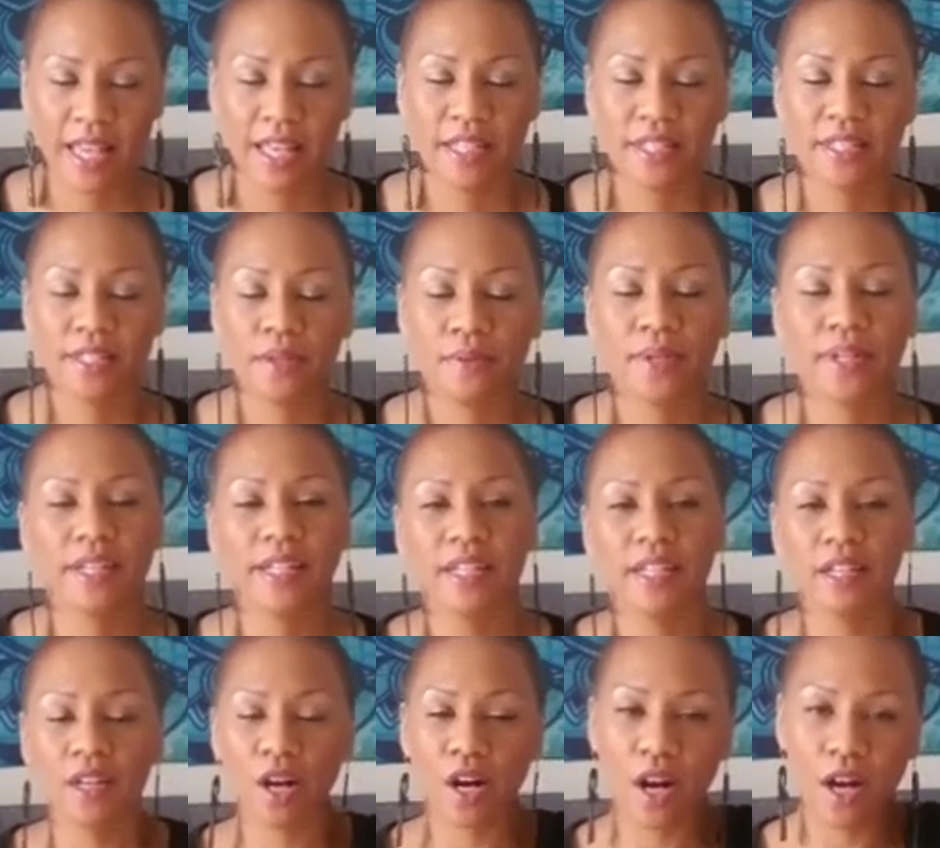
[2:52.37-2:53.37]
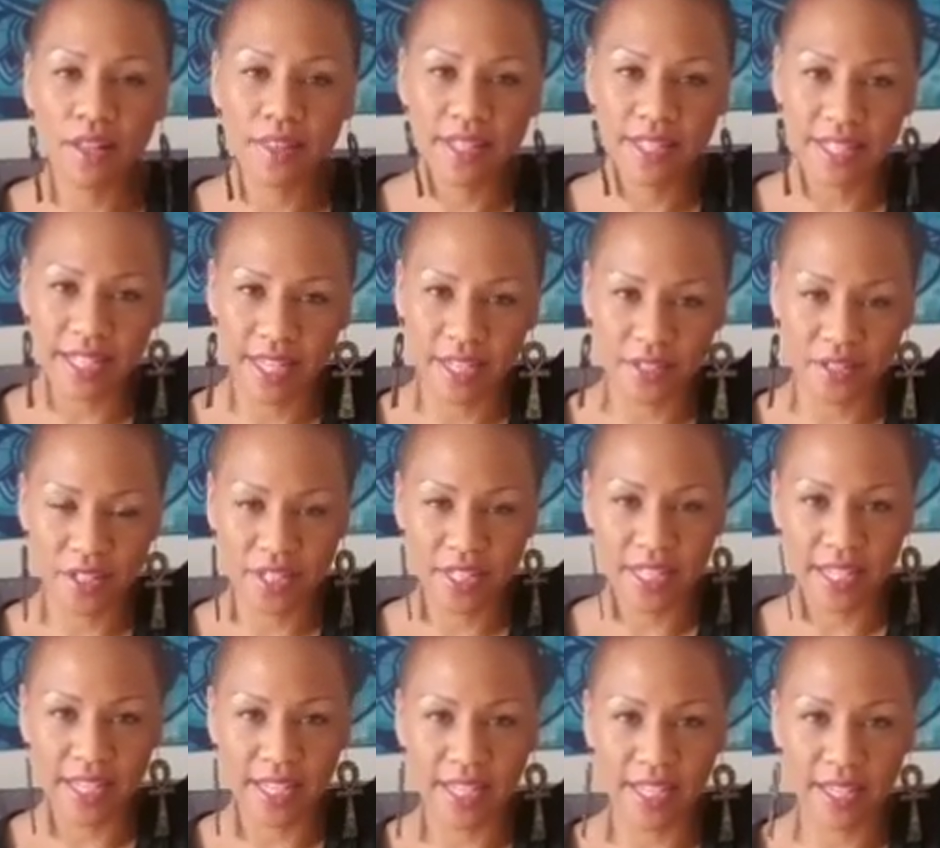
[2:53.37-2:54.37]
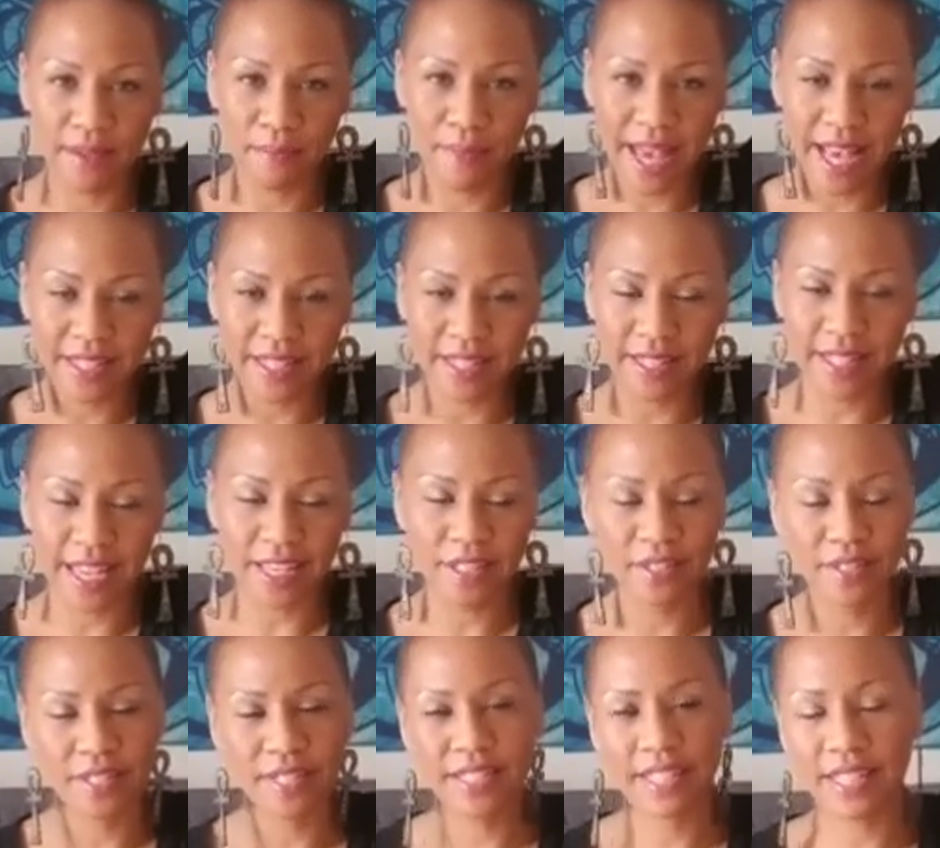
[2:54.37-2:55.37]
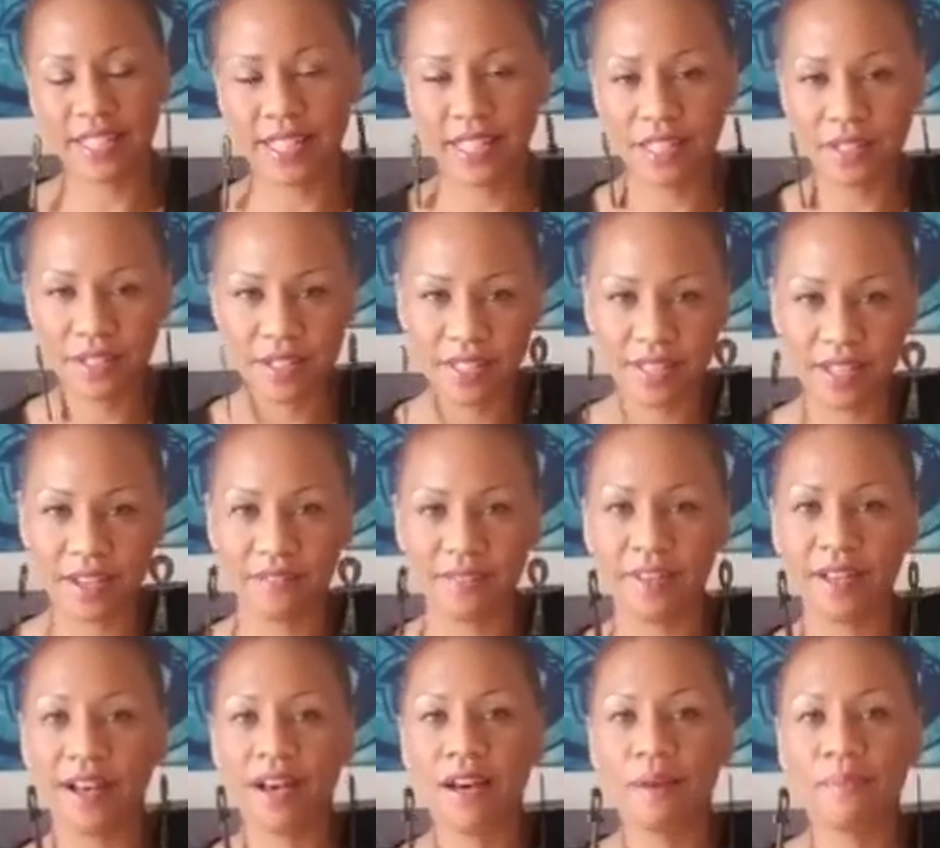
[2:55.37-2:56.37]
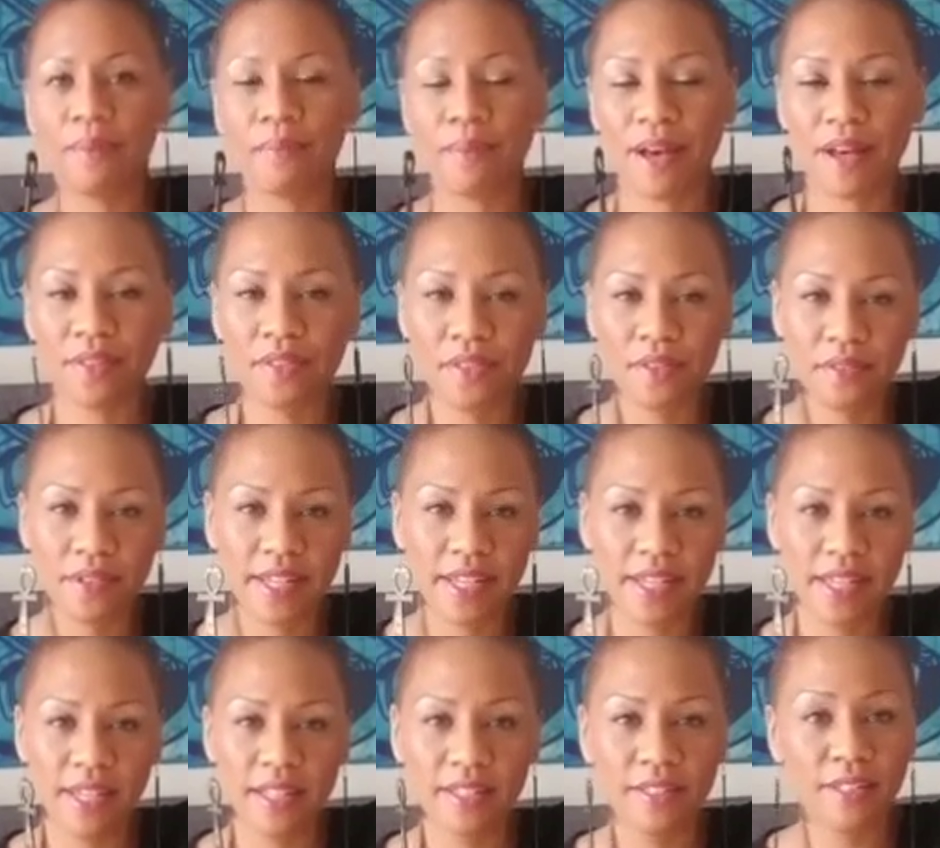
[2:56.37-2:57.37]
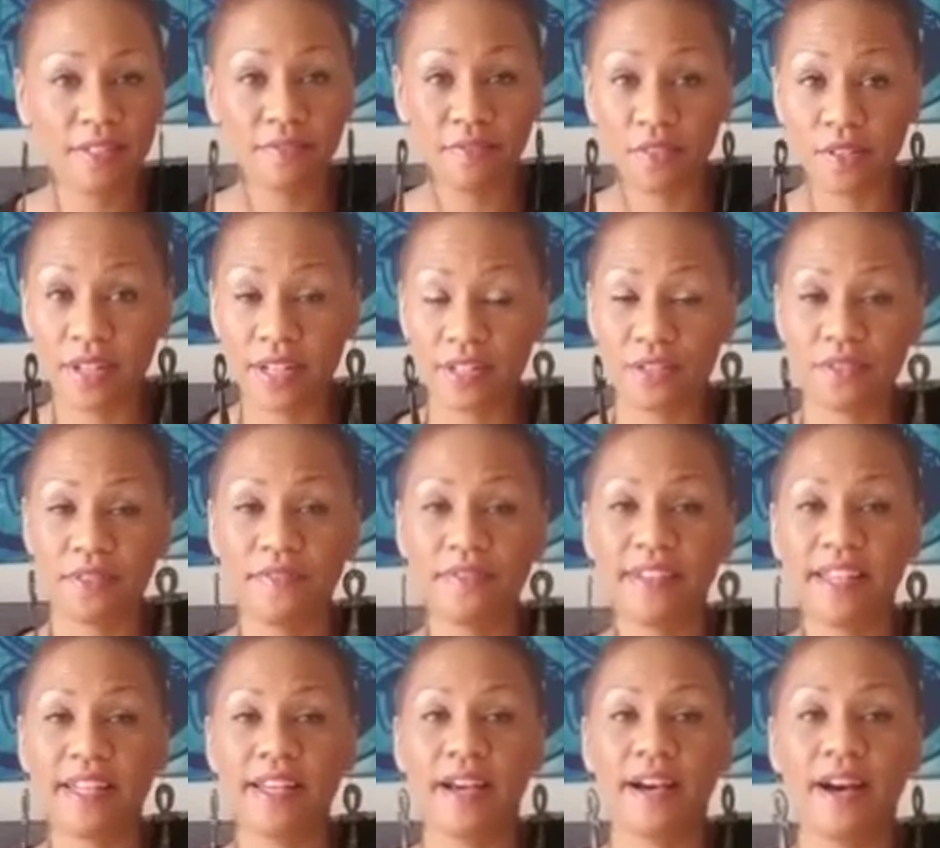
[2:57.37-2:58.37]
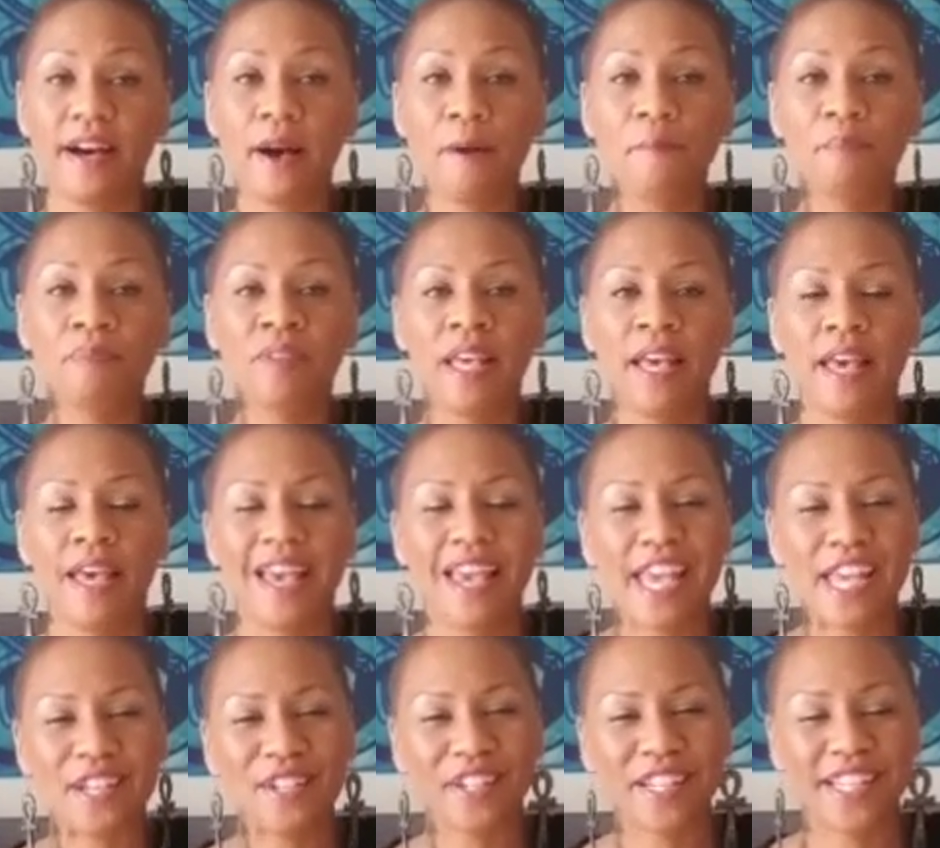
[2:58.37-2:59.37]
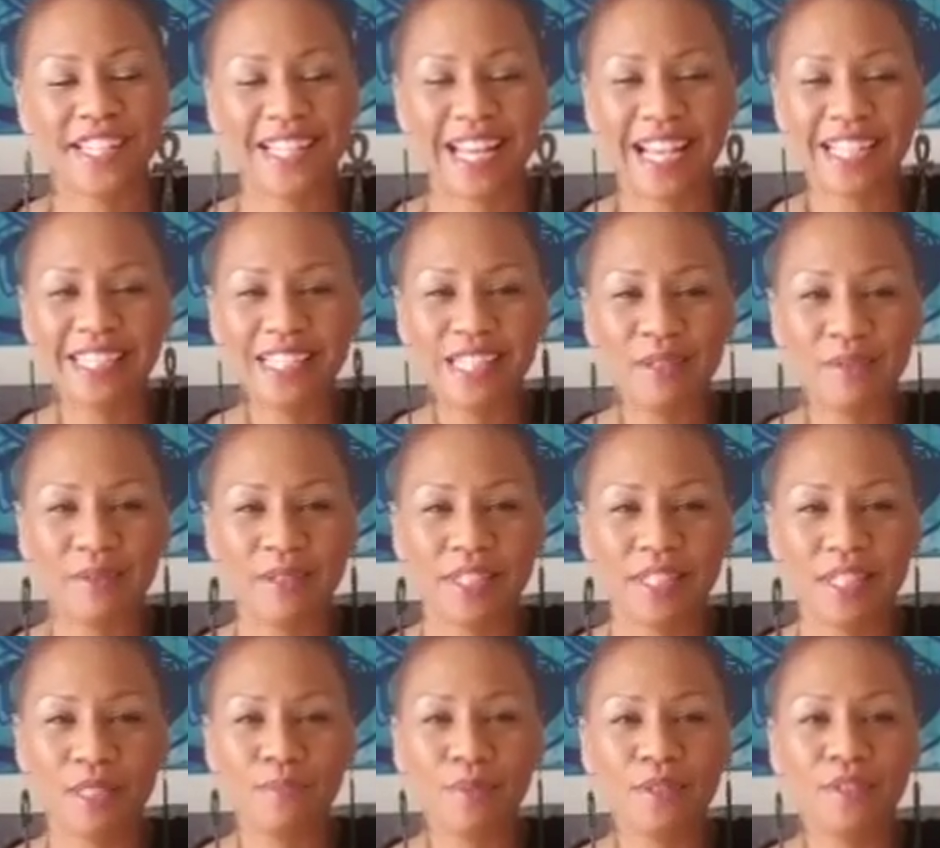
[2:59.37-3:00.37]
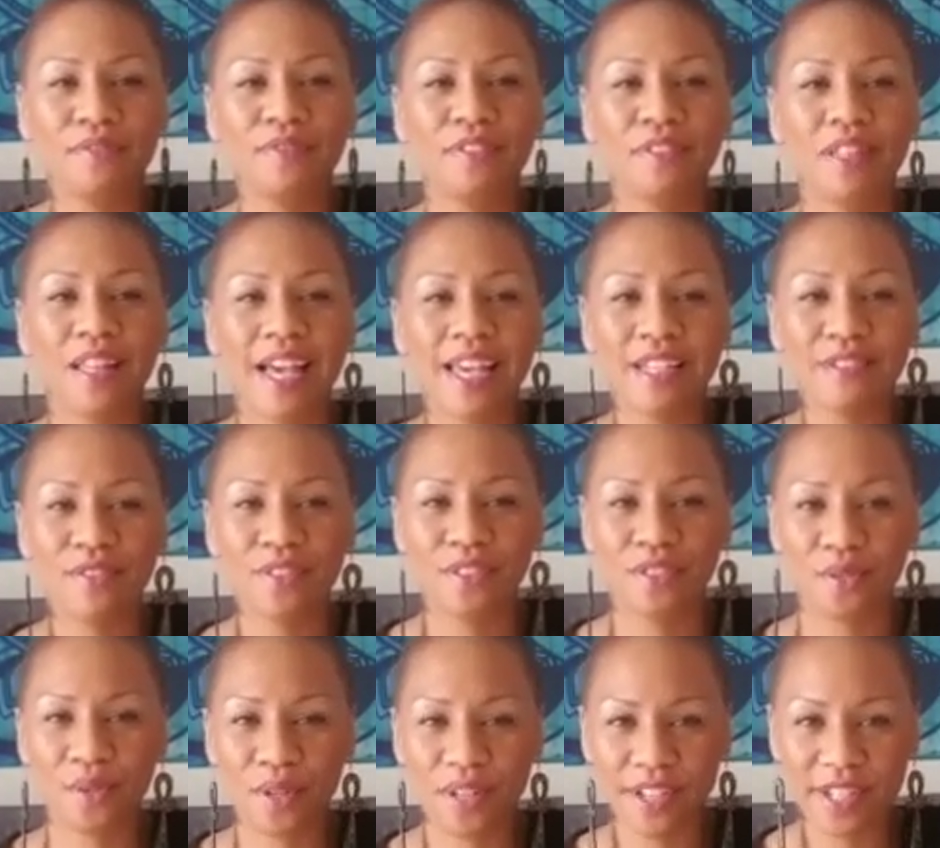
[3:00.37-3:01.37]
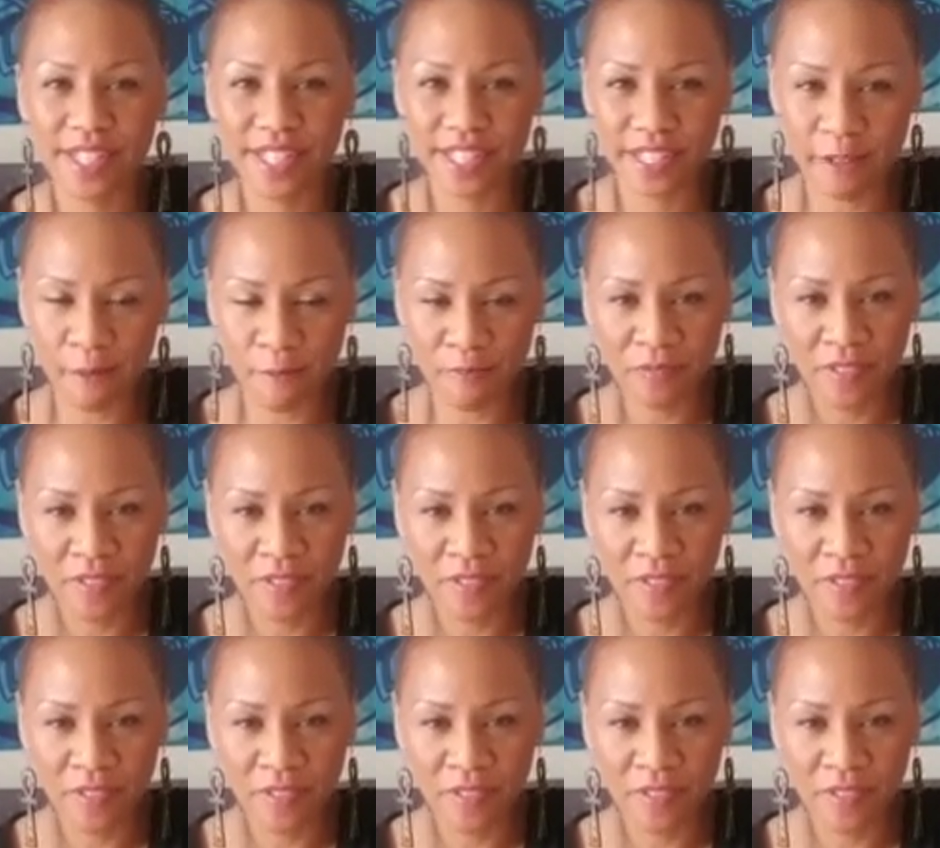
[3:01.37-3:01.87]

So we're going to call this energy. Imagine that you're sending yourself up about 300 to 400 feet up, and you're connecting with this beautiful light of source.